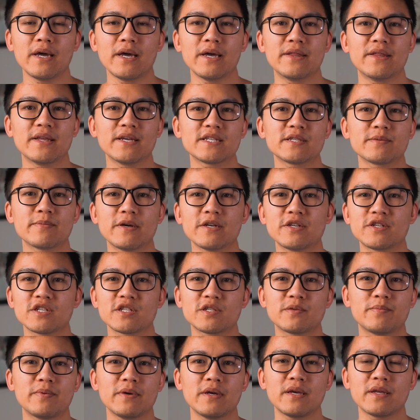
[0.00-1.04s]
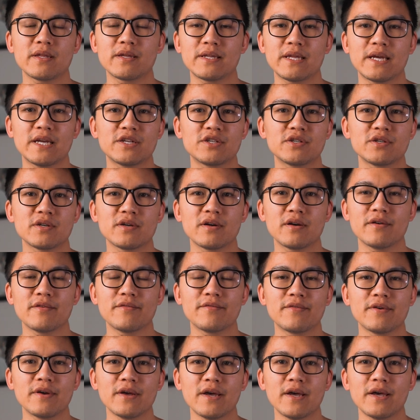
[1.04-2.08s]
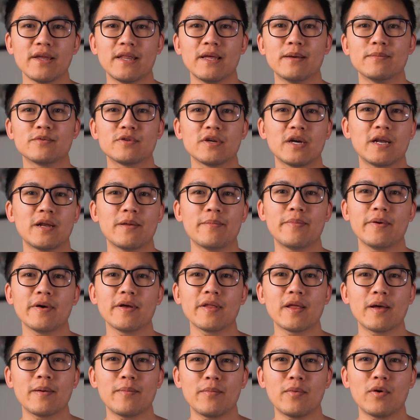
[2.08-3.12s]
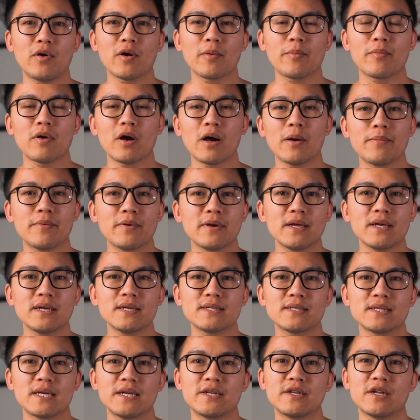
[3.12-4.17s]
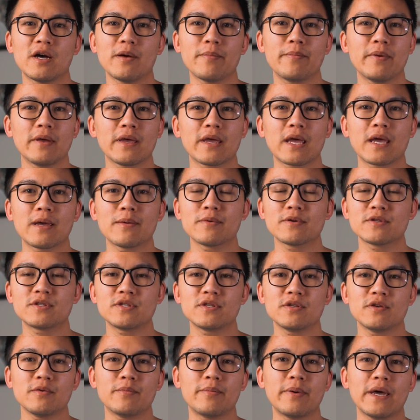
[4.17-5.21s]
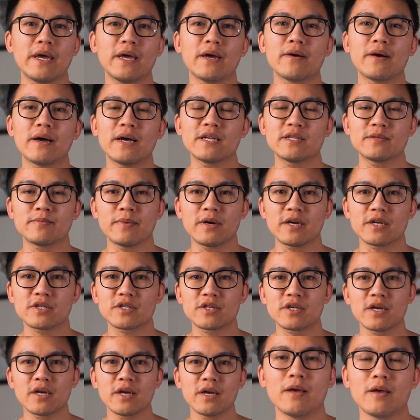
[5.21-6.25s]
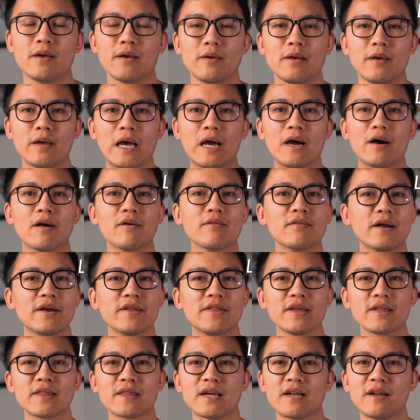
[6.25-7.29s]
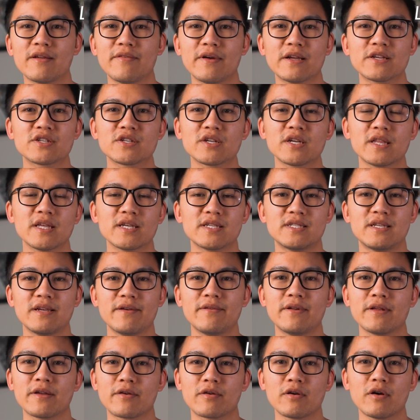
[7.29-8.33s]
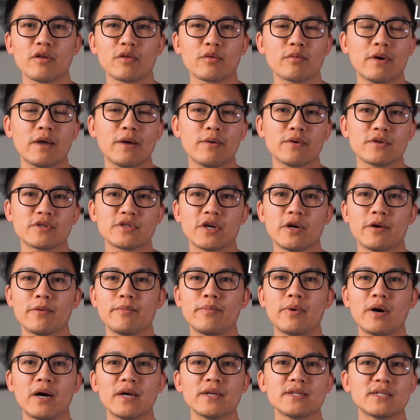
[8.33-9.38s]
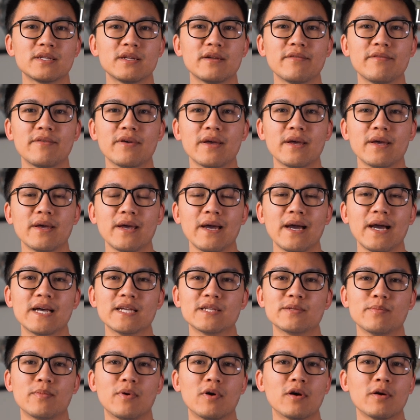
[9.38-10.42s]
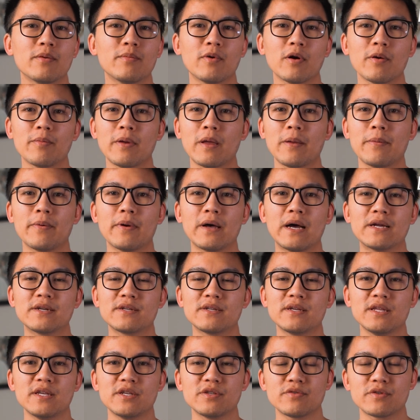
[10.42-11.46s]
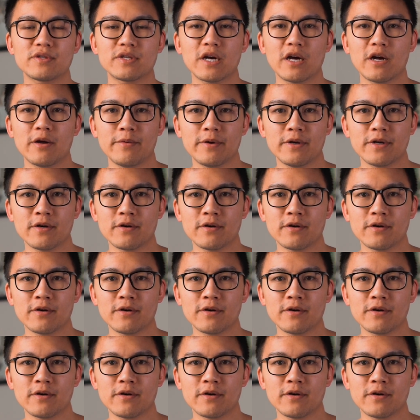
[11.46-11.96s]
And this might just be the nature of them trying to build up more properties and not being able to pay out as much. However, I think that eventually this dividend growth rate will turn positive as more and more people enter these retirement